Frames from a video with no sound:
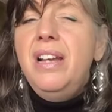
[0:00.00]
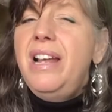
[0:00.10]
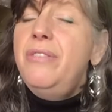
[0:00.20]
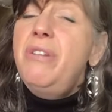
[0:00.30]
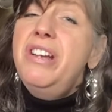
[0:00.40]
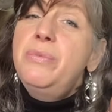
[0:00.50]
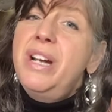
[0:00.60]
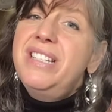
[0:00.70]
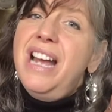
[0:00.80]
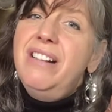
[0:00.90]
Now, the
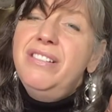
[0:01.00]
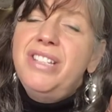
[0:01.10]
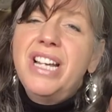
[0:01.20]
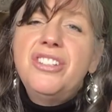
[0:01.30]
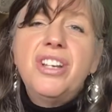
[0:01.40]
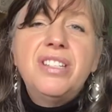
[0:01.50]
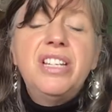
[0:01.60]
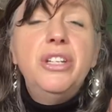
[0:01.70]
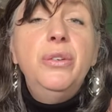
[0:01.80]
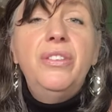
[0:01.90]
Rider-Waite Tarot deck just
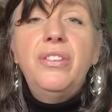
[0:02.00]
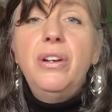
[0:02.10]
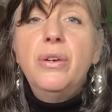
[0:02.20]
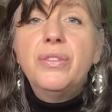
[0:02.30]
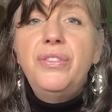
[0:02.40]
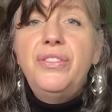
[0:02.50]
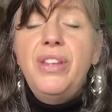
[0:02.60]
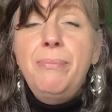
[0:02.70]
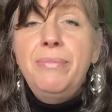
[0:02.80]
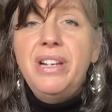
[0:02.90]
uses a lot of
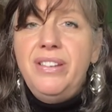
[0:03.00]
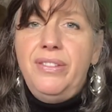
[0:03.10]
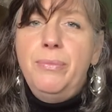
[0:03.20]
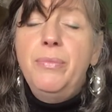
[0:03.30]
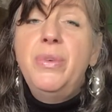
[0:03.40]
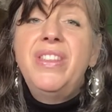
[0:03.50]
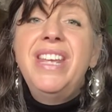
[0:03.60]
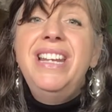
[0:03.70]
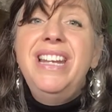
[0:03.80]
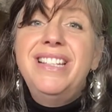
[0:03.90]
symbolism
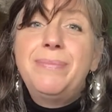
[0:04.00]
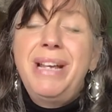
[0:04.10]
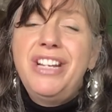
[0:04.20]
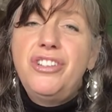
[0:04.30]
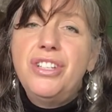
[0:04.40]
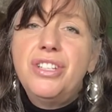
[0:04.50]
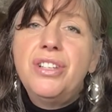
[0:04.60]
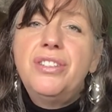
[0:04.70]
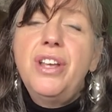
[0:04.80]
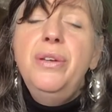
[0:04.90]
within its pictures
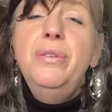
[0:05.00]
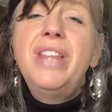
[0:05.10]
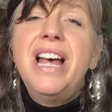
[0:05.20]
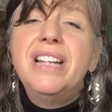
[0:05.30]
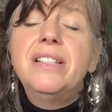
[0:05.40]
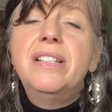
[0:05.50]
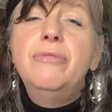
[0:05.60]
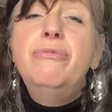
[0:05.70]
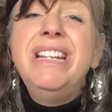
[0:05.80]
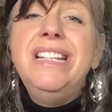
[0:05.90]
so that the
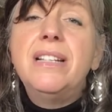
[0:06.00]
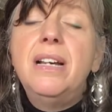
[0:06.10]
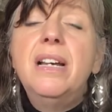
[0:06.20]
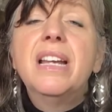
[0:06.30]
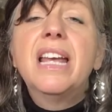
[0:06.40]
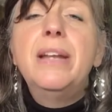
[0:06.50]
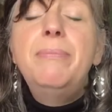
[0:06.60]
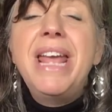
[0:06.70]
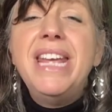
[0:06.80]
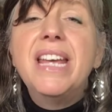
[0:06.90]
reader can
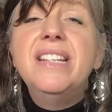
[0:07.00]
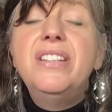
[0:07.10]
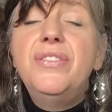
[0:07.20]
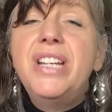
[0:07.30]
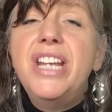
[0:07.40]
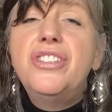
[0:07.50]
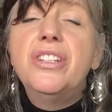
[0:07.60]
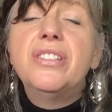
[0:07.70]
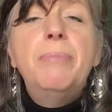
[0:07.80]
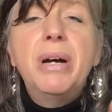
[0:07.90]
make
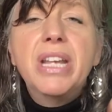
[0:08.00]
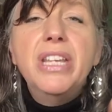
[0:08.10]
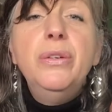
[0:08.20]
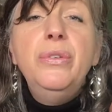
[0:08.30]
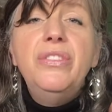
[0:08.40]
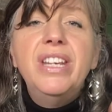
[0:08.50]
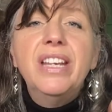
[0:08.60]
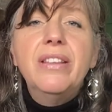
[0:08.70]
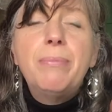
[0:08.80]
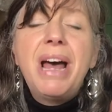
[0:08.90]
divinations by
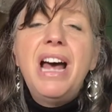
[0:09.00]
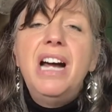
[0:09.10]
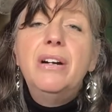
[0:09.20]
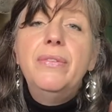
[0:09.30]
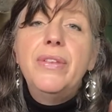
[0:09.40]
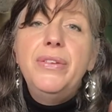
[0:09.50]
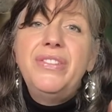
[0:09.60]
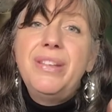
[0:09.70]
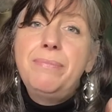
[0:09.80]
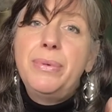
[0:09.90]
using the power of those
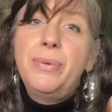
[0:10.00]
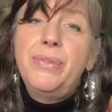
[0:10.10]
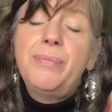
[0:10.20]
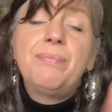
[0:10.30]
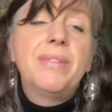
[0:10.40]
symbols.